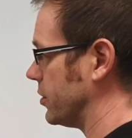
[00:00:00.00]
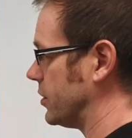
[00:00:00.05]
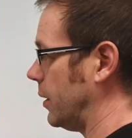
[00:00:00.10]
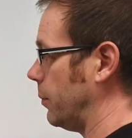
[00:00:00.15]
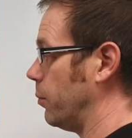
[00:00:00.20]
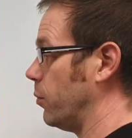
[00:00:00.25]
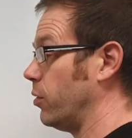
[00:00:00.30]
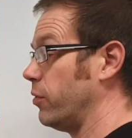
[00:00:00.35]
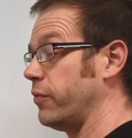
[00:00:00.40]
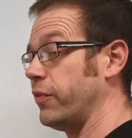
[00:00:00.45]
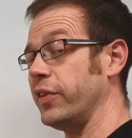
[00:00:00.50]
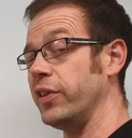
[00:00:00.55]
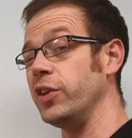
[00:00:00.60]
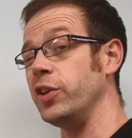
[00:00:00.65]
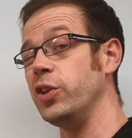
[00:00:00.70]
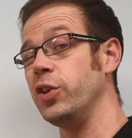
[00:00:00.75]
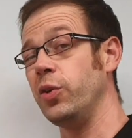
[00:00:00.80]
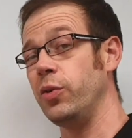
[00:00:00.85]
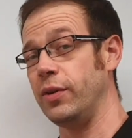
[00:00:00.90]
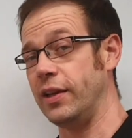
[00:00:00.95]
symbol for the
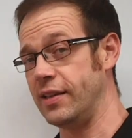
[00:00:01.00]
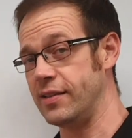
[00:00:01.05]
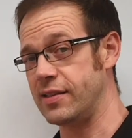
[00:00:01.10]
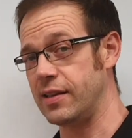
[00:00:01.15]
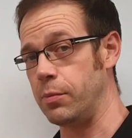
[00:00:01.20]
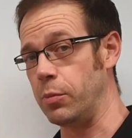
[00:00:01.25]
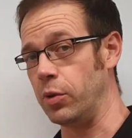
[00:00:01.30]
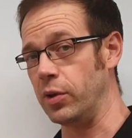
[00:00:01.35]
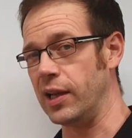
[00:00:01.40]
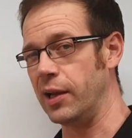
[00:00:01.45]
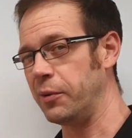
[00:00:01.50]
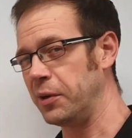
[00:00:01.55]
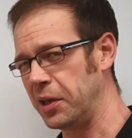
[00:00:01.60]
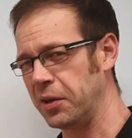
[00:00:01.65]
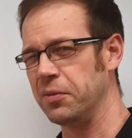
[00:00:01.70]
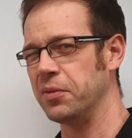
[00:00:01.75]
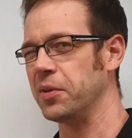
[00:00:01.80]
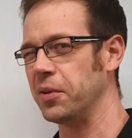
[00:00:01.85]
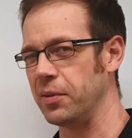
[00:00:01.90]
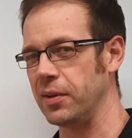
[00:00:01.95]
unit symbol. Now we
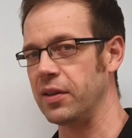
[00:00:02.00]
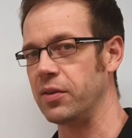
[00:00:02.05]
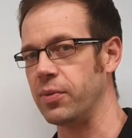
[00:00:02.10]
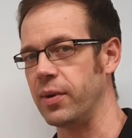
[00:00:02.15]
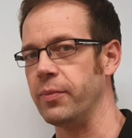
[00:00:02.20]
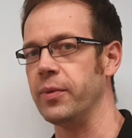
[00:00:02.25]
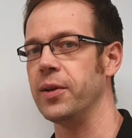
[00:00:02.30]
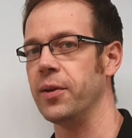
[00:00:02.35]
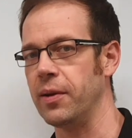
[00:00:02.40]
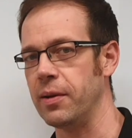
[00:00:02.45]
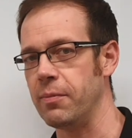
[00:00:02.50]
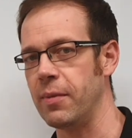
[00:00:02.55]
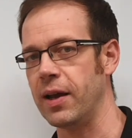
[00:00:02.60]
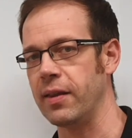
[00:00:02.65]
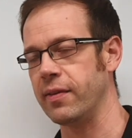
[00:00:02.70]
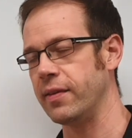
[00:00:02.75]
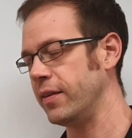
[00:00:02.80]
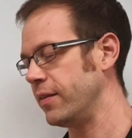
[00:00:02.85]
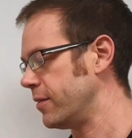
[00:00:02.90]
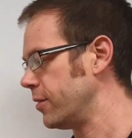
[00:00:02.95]
don't do this when we're doing
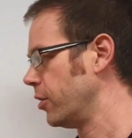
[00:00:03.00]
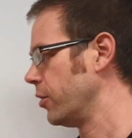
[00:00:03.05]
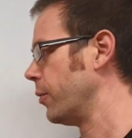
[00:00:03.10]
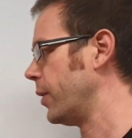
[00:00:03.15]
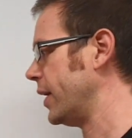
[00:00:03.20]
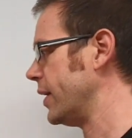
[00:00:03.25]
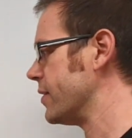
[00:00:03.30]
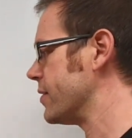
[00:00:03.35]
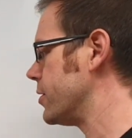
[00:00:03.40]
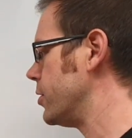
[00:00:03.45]
maths, it's not the way it's